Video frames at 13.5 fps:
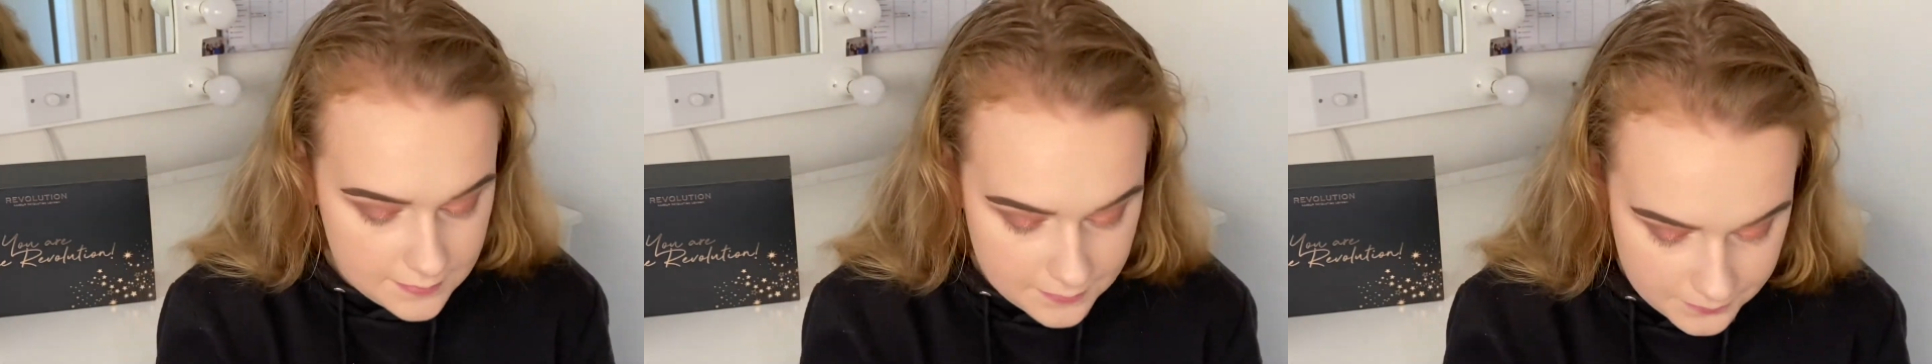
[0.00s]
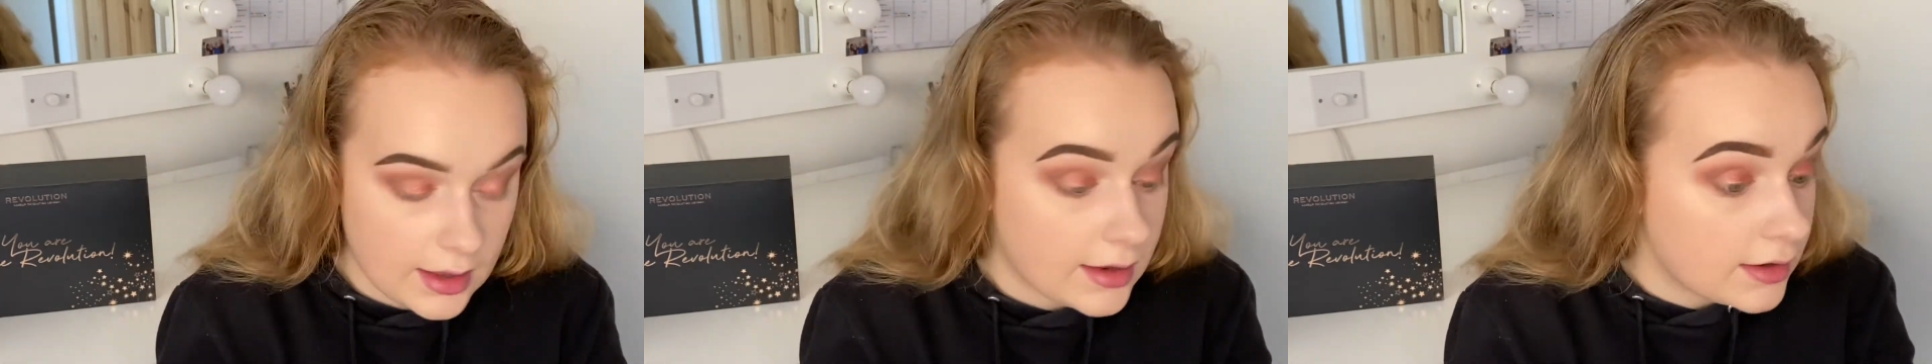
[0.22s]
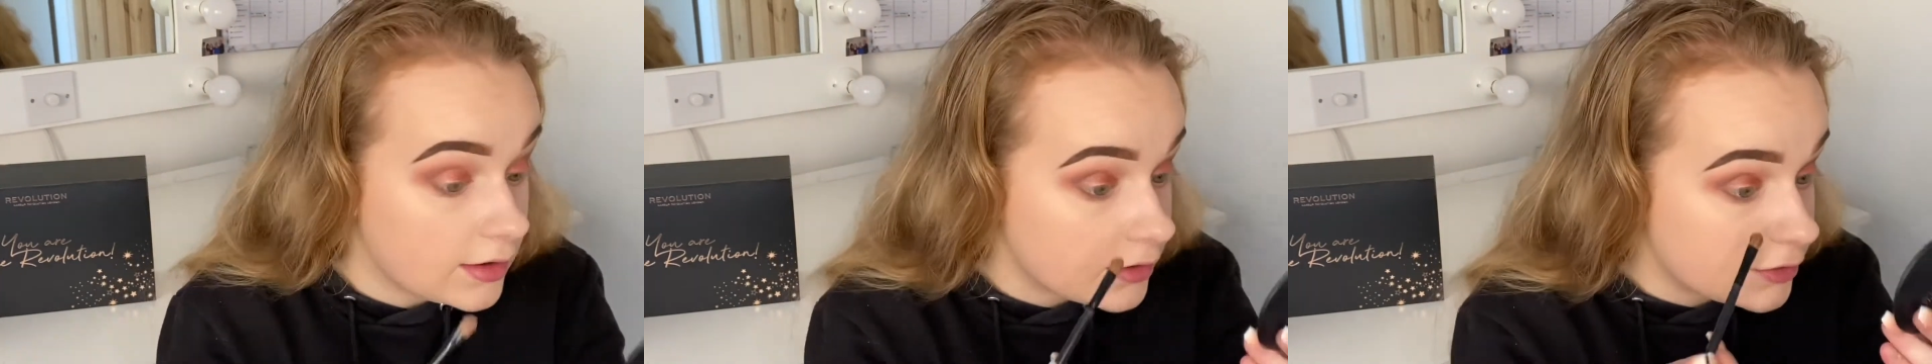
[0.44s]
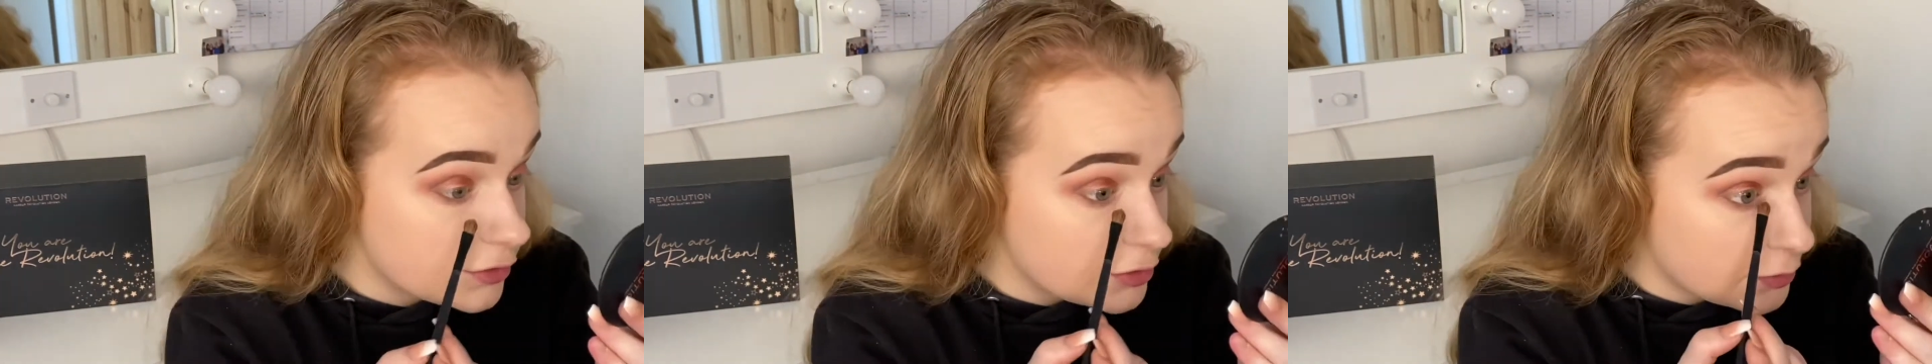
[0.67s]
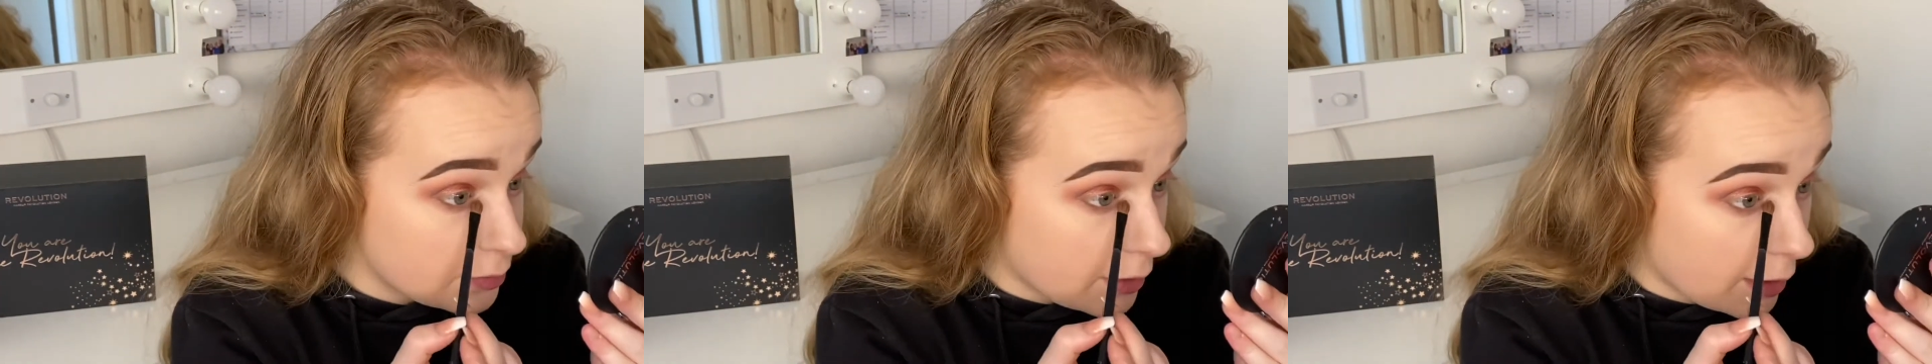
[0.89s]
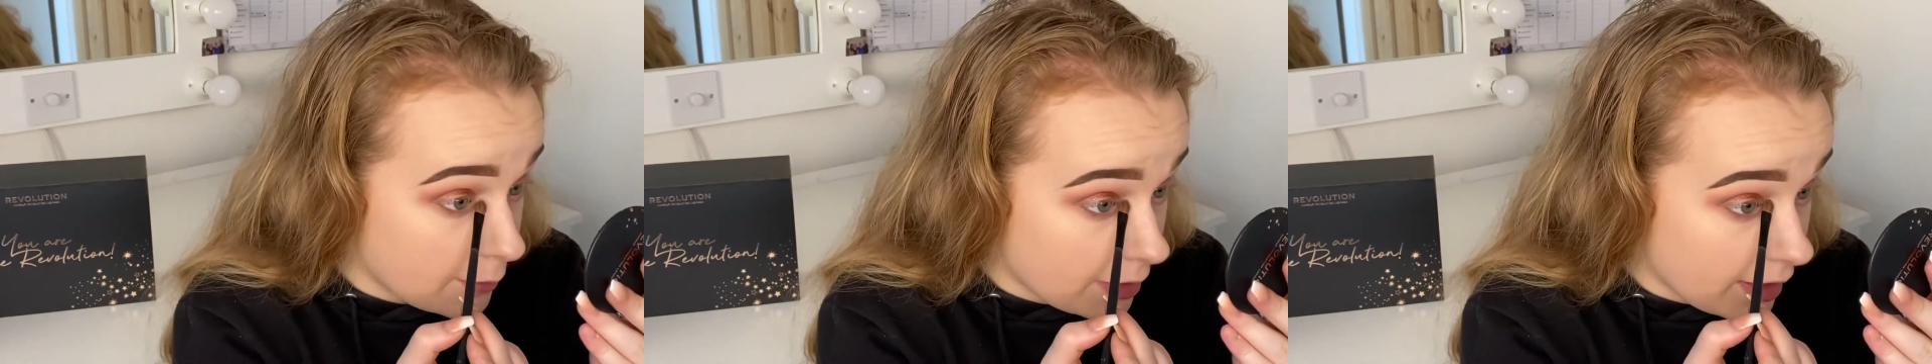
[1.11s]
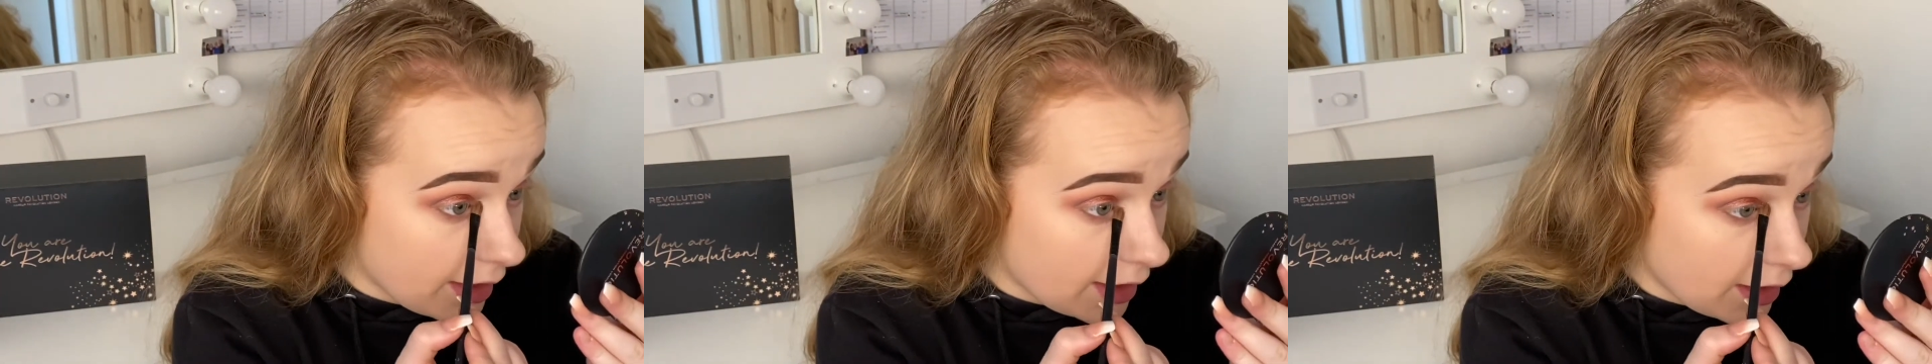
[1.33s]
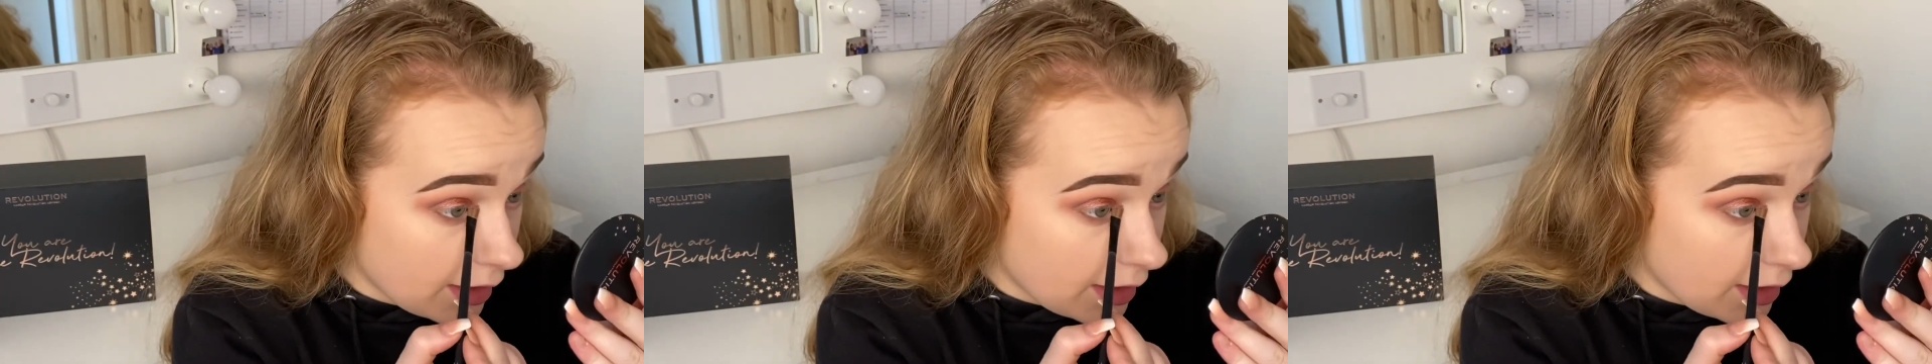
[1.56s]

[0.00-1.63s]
and just pop that